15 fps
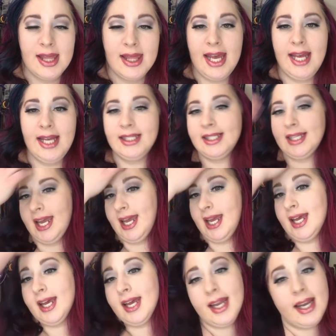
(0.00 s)
Thanks,
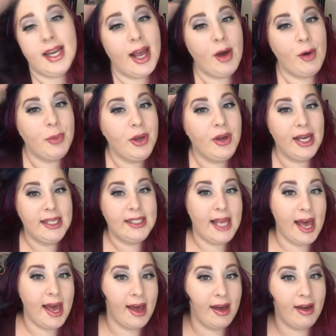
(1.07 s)
and I hope you guys
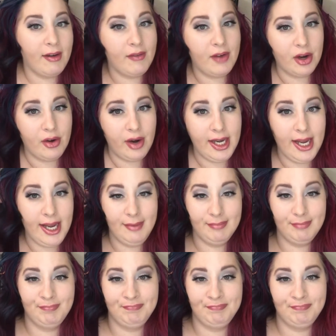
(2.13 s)
have a great night.